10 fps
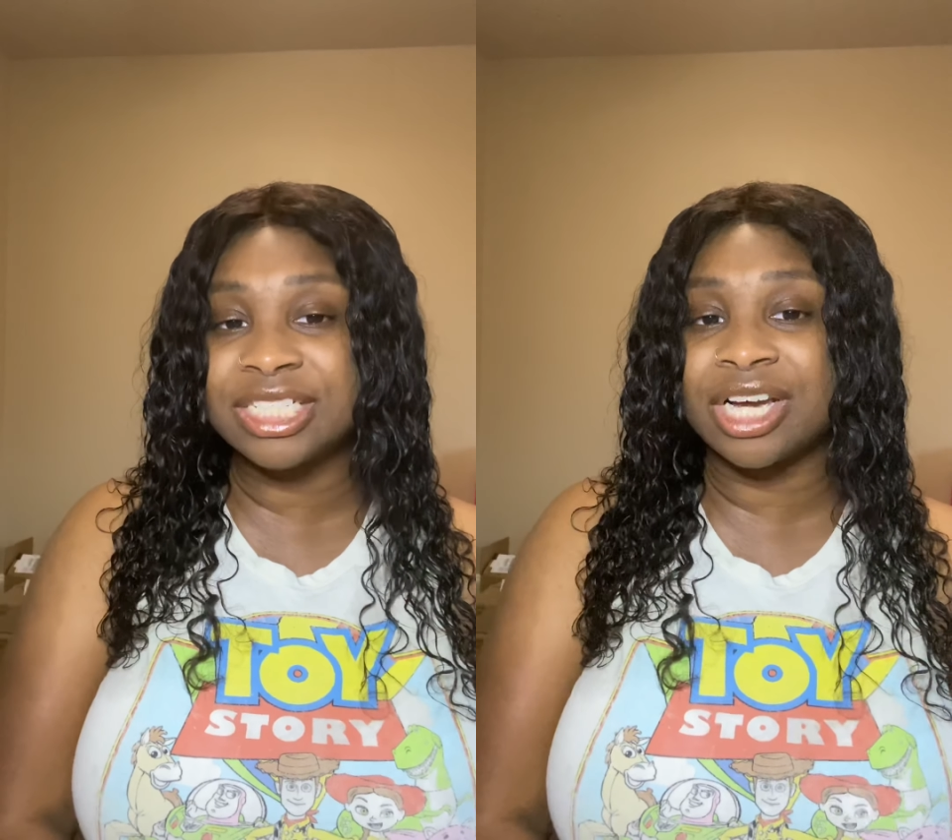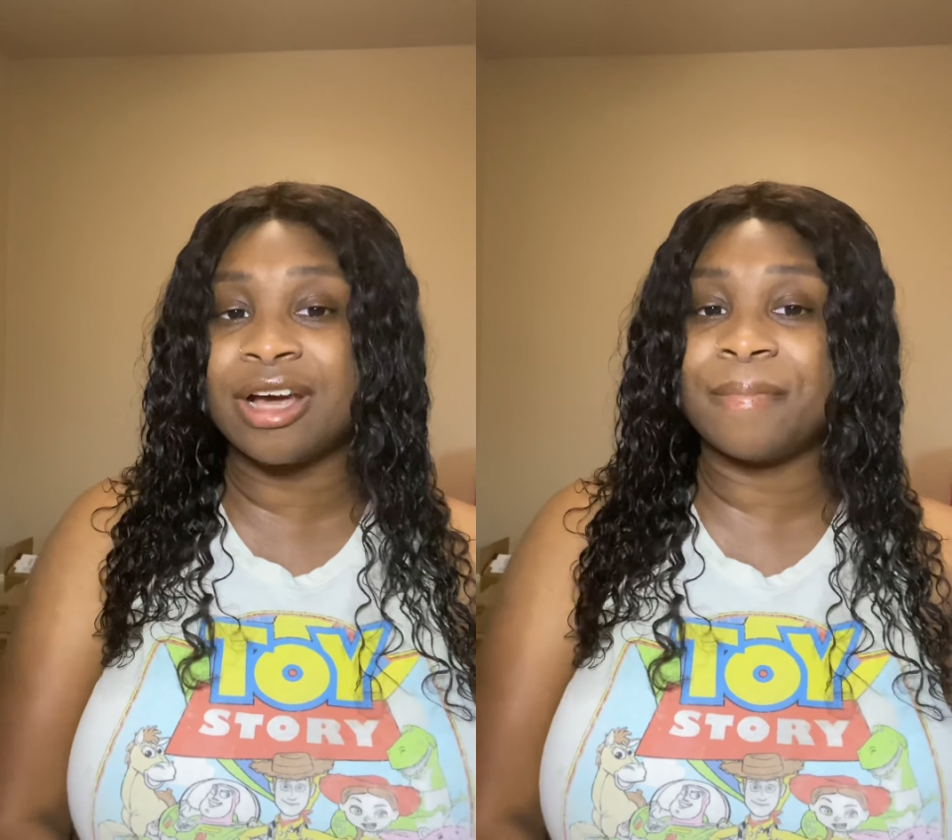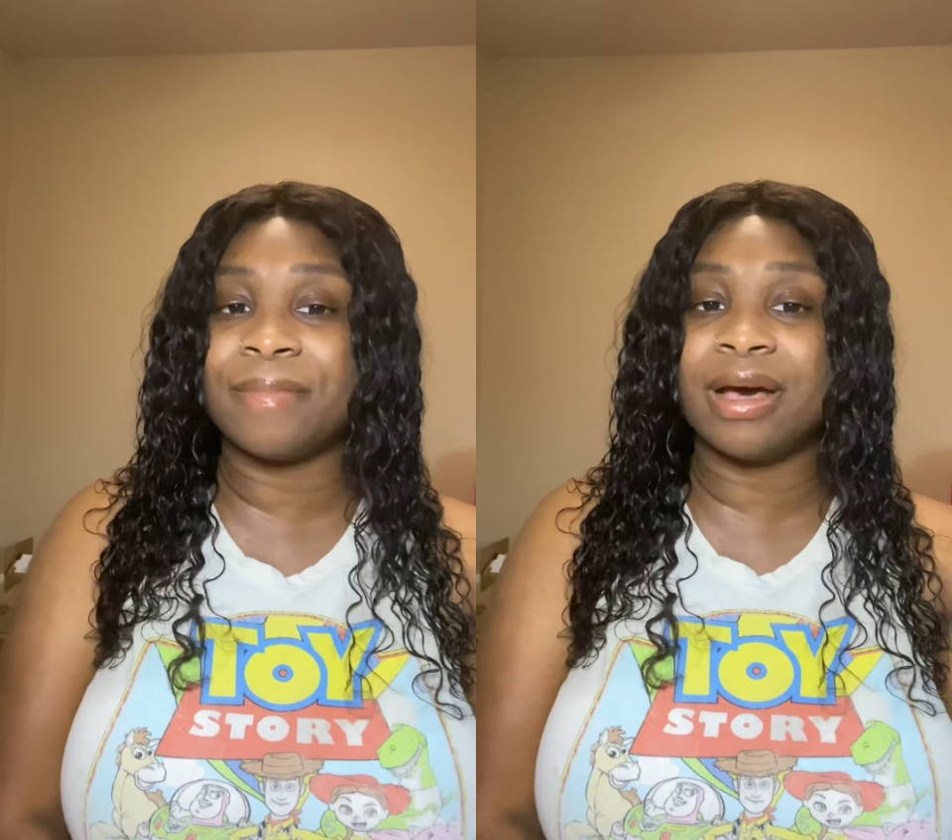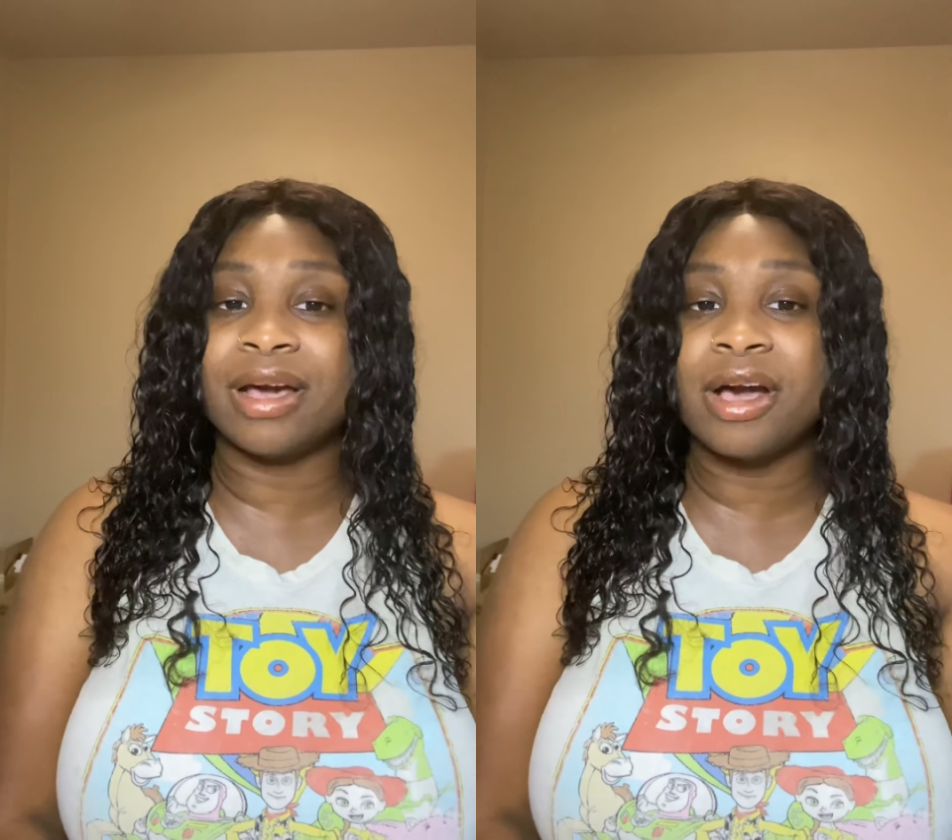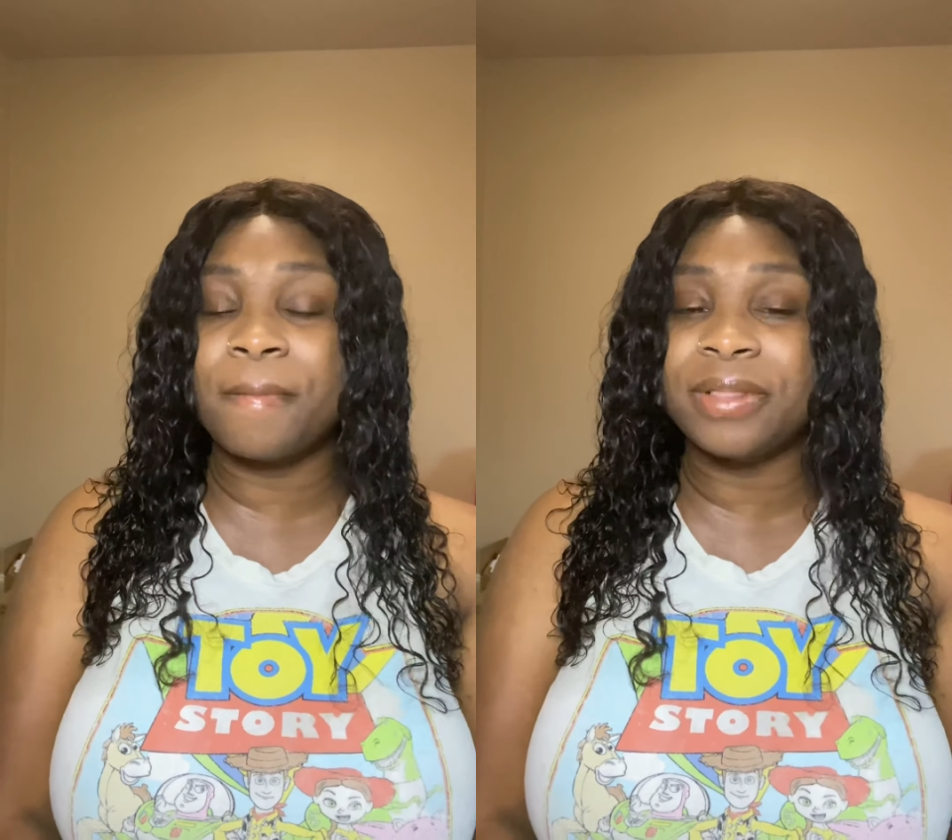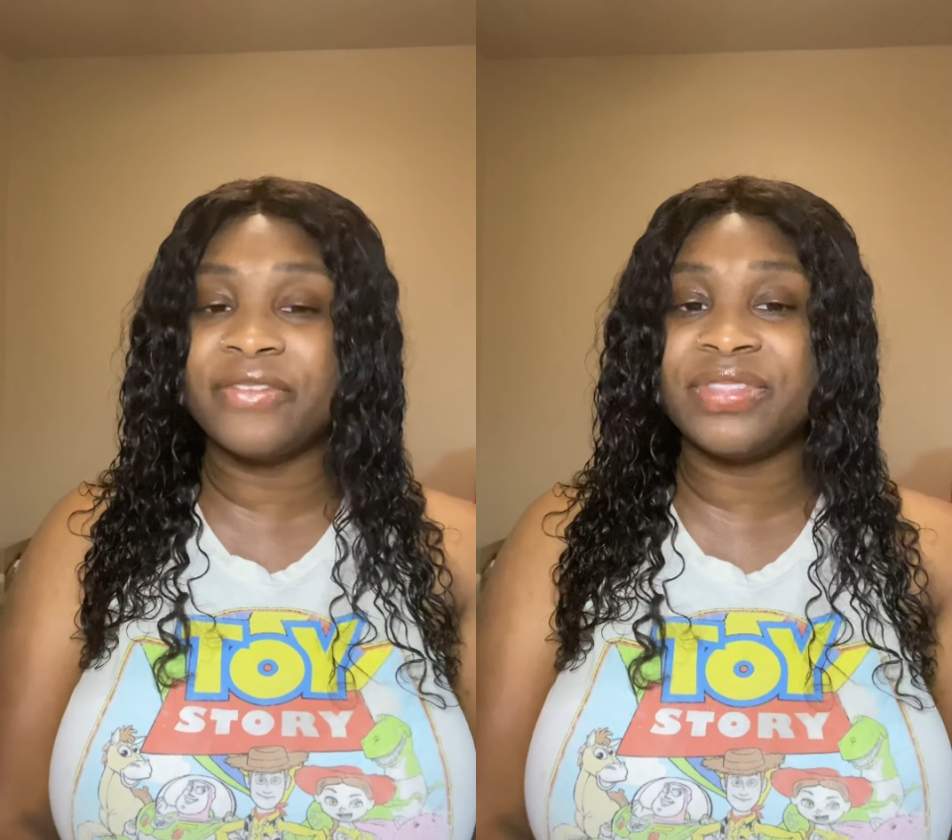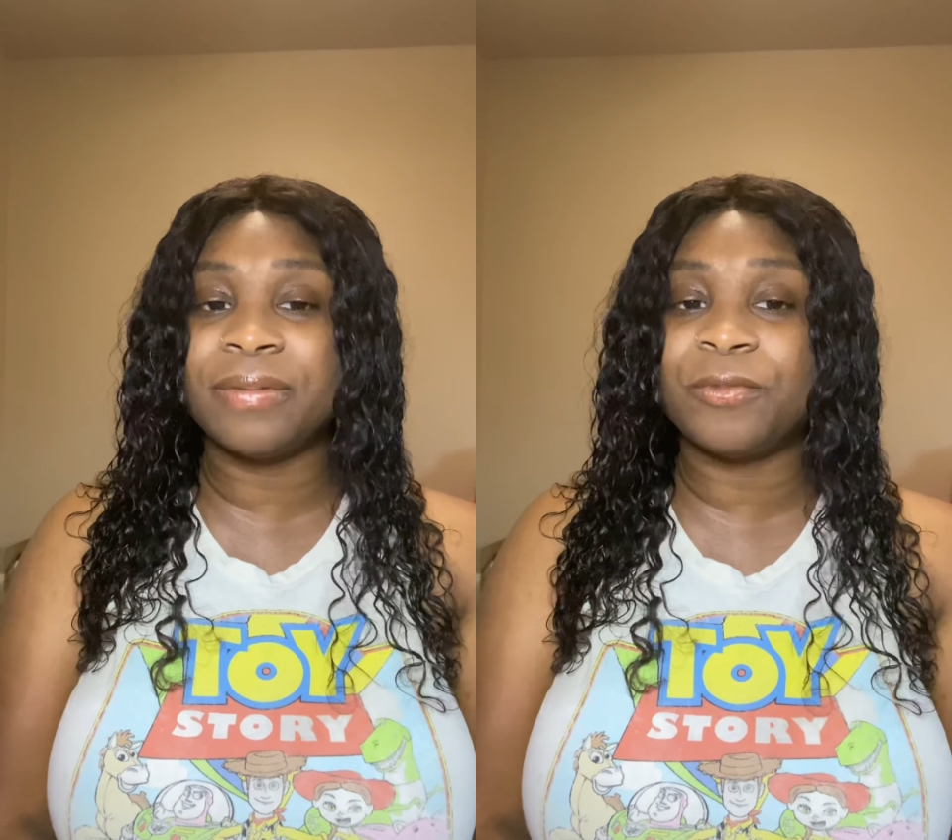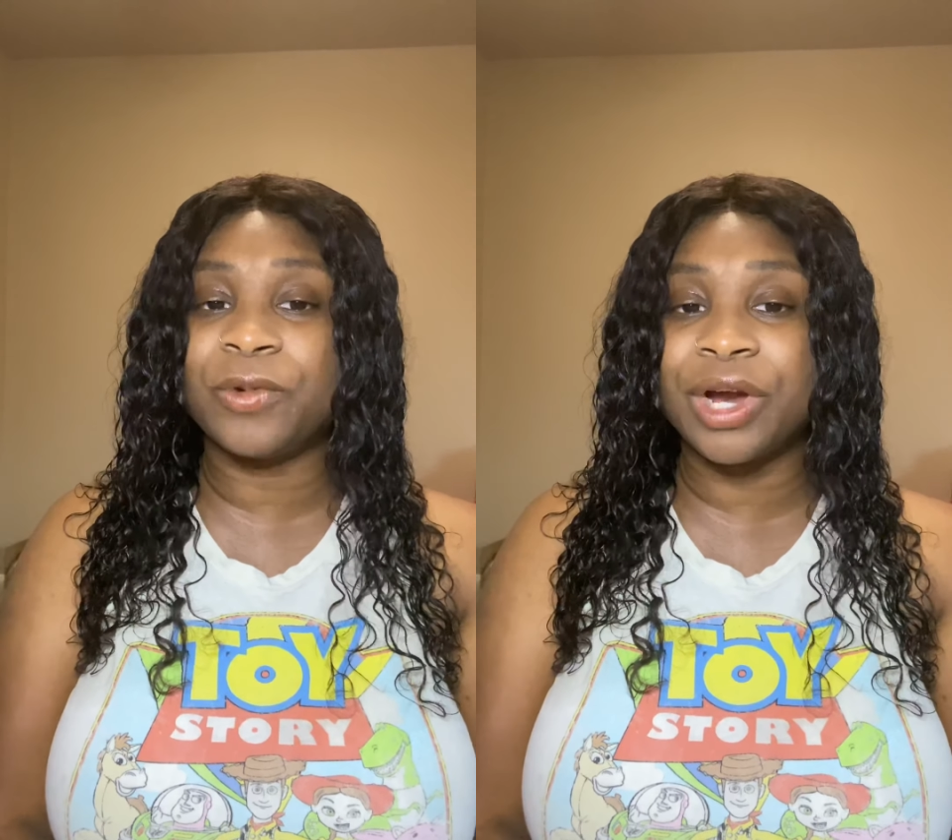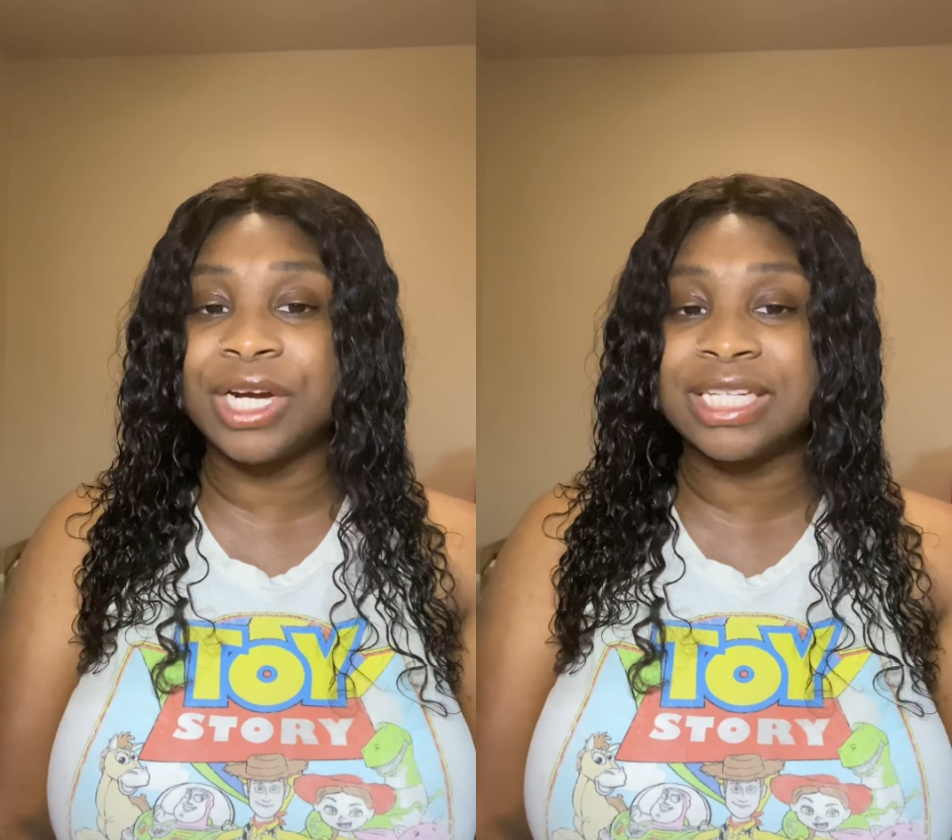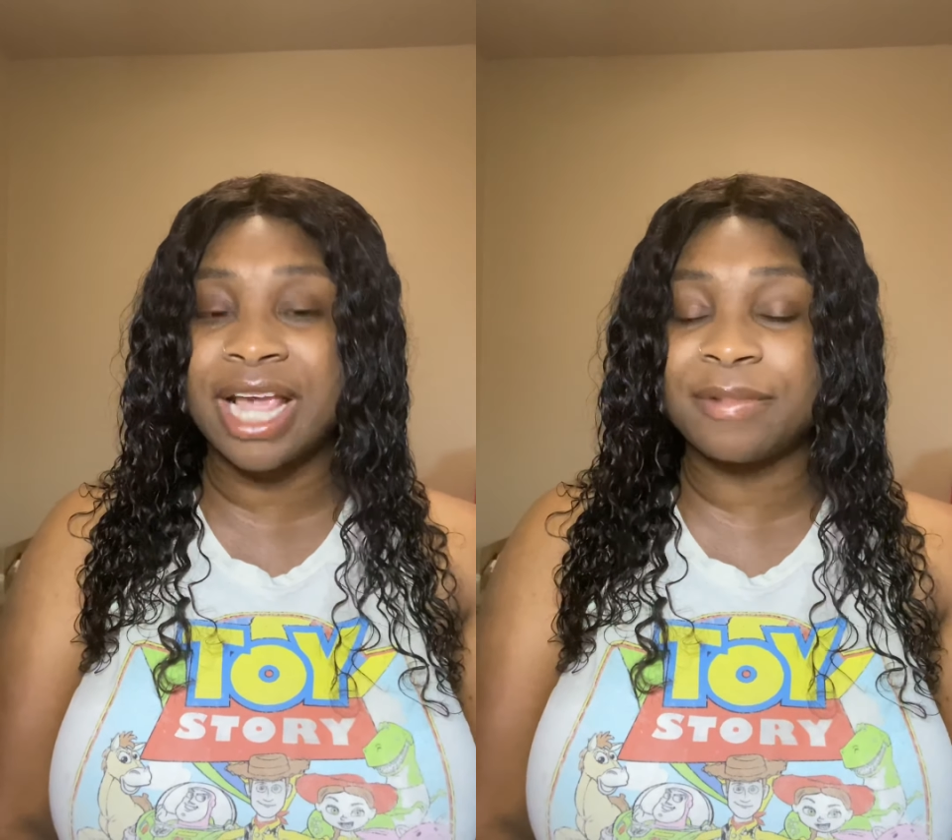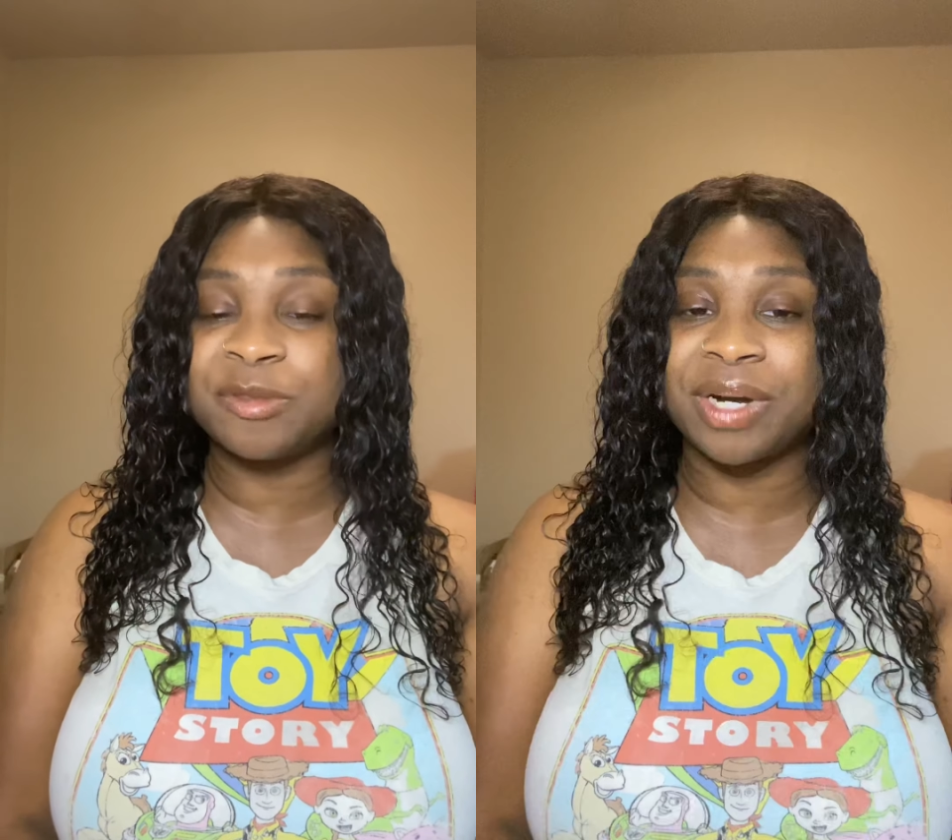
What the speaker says: A couple of them were damaged,